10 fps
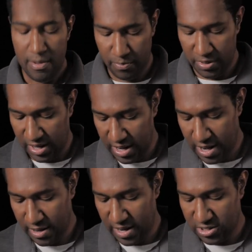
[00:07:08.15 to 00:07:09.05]
But
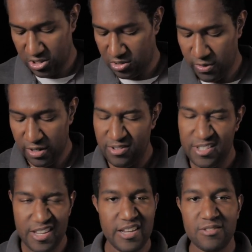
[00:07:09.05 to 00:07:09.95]
again, it's just one of those
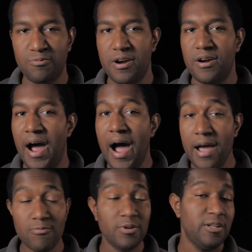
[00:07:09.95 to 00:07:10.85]
things where I
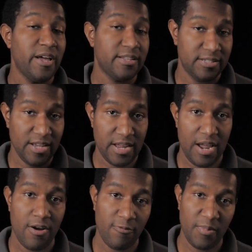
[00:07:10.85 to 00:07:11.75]
really like to take
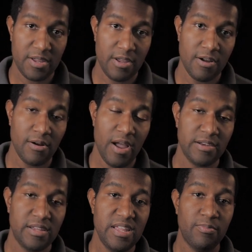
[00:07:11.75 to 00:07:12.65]
care of my gear
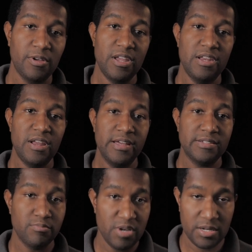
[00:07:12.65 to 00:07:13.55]
and keep it in
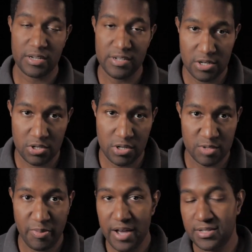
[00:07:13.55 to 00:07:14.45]
as mint condition as
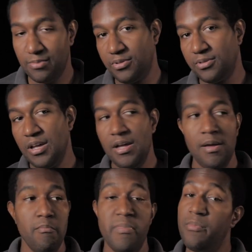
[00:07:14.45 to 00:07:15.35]
possible.
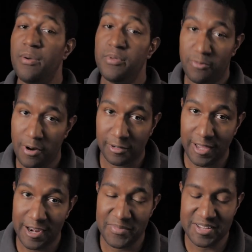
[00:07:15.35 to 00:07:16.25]
Maybe I'm in the wrong
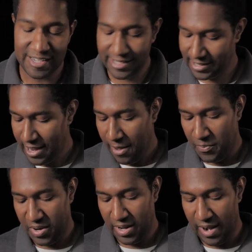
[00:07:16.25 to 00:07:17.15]
line of business,
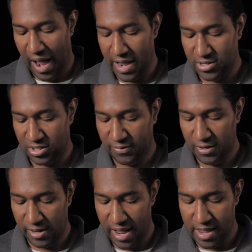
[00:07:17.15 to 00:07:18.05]
but I just
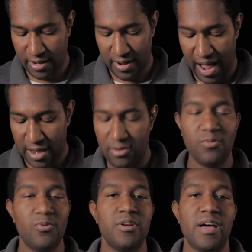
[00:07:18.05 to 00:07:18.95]
feel like I don't
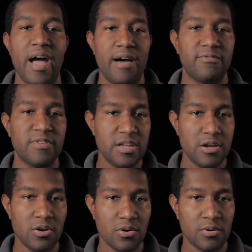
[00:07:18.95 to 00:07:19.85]
want to have
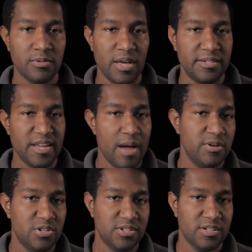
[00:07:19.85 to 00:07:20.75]
gear that
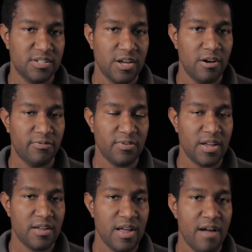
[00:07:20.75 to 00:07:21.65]
damages itself
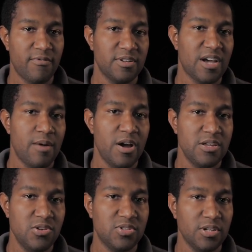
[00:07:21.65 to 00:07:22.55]
every time I
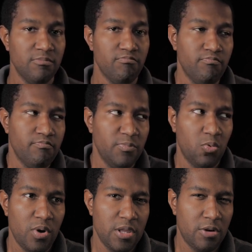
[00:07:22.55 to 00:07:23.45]
use it the
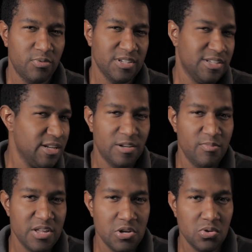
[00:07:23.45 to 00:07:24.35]
way that it was intended to
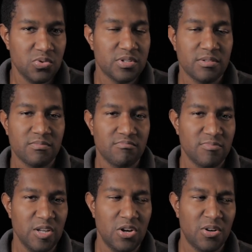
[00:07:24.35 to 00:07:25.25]
be used.
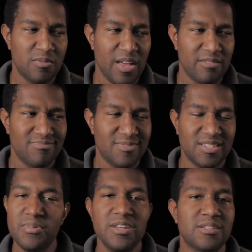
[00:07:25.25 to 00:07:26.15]
You know, that
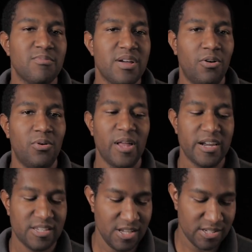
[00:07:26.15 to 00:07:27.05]
to me doesn't make a whole lot
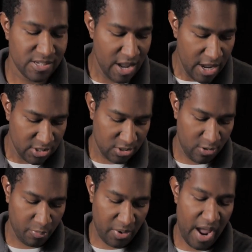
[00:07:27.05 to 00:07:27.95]
of sense. So
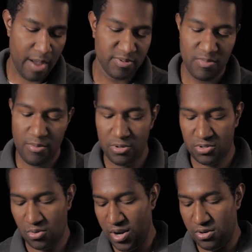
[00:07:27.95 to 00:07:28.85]
perhaps maybe
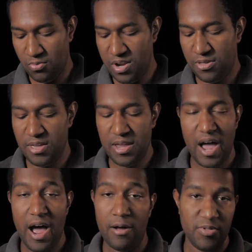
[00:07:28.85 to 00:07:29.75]
there's a way to rethink
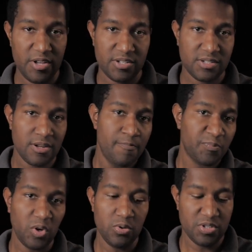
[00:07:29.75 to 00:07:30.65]
how this
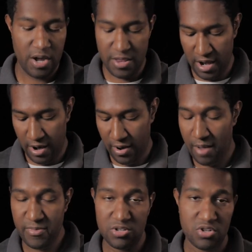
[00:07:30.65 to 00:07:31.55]
goes on there. I
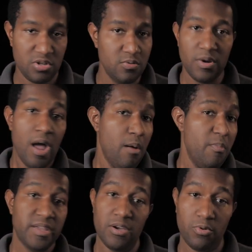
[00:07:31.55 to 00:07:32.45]
mean, shoot,
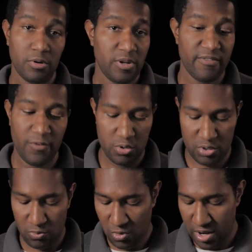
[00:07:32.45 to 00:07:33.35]
make it work like
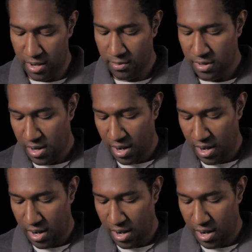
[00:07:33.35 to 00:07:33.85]
version 1.